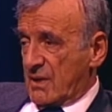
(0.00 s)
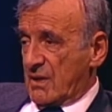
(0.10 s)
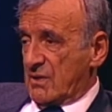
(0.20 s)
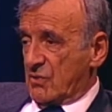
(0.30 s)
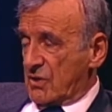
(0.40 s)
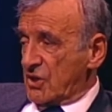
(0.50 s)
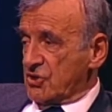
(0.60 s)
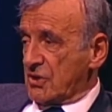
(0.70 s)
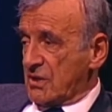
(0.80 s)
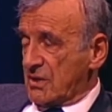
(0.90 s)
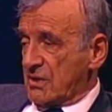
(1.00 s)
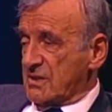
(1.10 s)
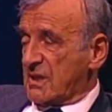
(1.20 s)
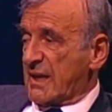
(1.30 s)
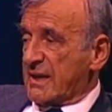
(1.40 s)
And occasionally these
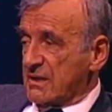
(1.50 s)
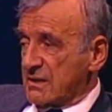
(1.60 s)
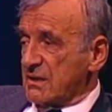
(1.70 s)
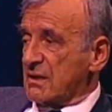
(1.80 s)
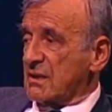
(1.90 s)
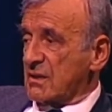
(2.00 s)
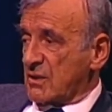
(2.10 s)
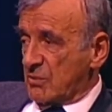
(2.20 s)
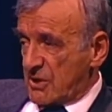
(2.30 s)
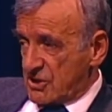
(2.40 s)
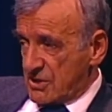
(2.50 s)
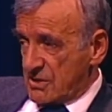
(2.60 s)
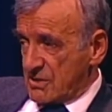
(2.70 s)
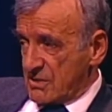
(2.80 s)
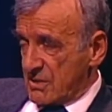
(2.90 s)
are angry
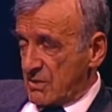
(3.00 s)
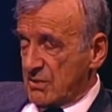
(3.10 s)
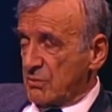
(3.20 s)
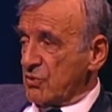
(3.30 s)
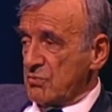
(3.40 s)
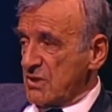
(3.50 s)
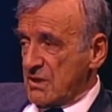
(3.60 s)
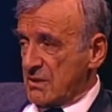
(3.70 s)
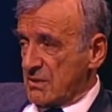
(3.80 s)
questions, not about me,